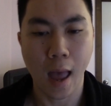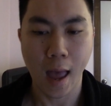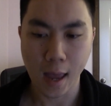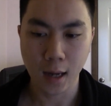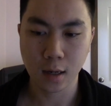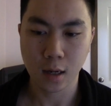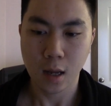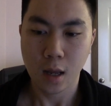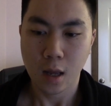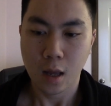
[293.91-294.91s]
And
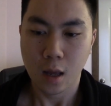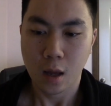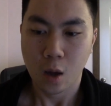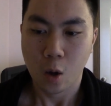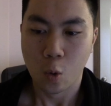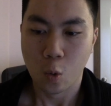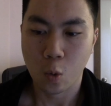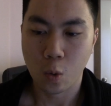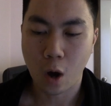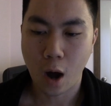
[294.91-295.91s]

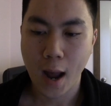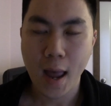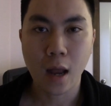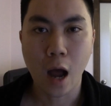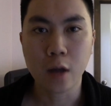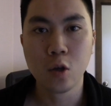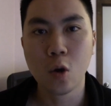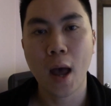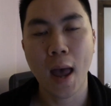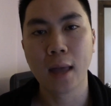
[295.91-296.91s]
I
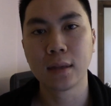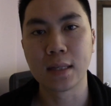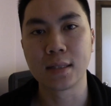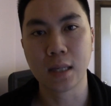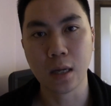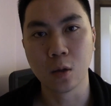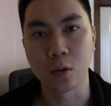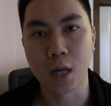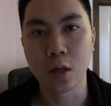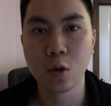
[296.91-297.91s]
knew I had the
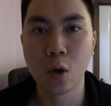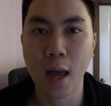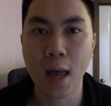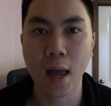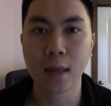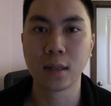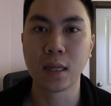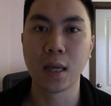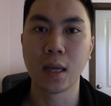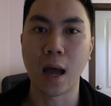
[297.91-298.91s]
skills, I knew I had
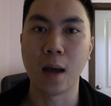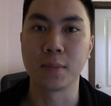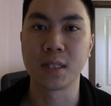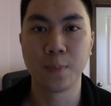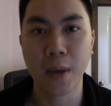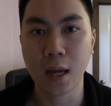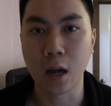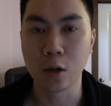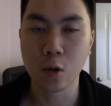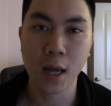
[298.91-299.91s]
the speed,
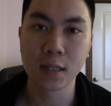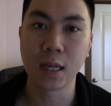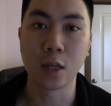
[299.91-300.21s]
I knew I had the